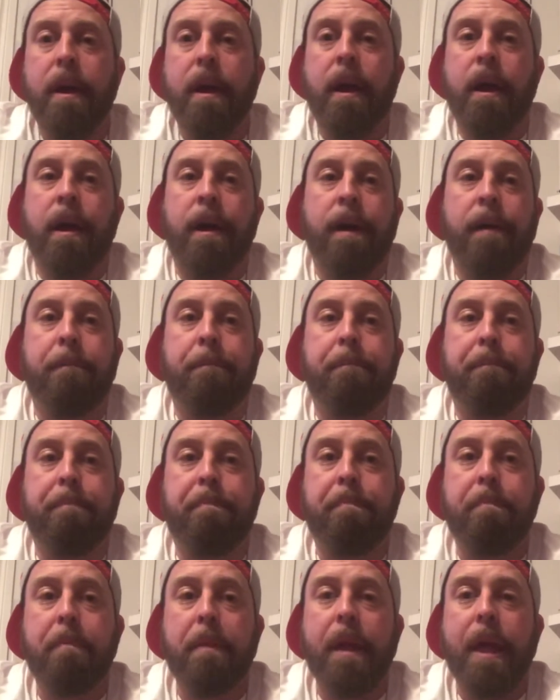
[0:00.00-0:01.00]

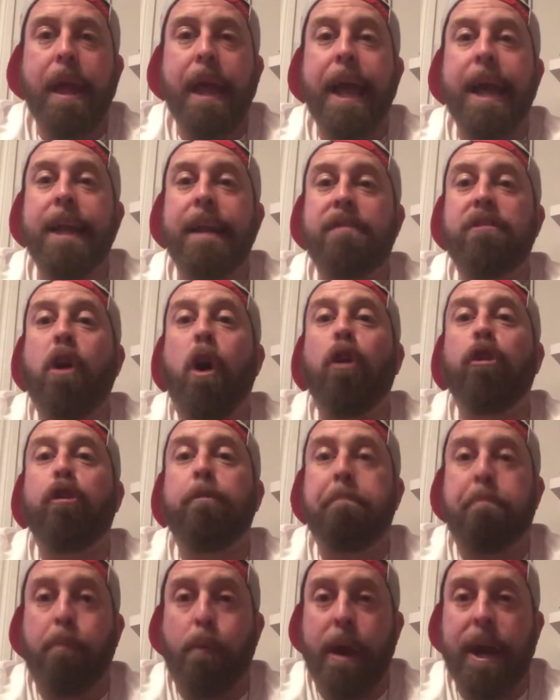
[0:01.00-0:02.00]
and it's
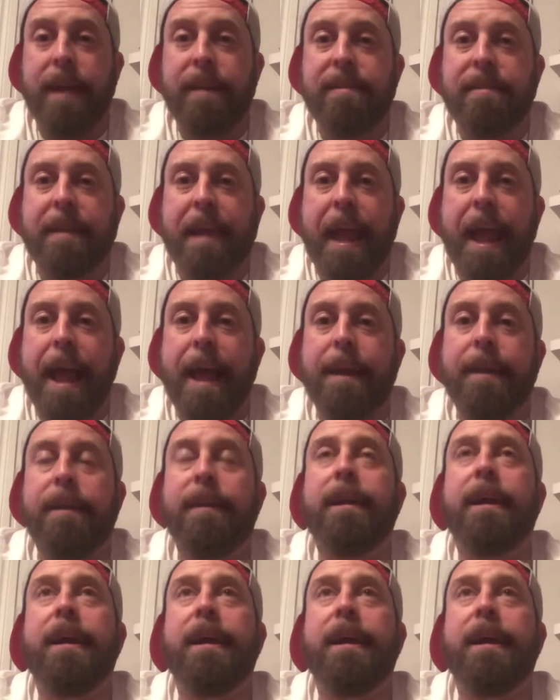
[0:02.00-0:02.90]
called Brain Scan,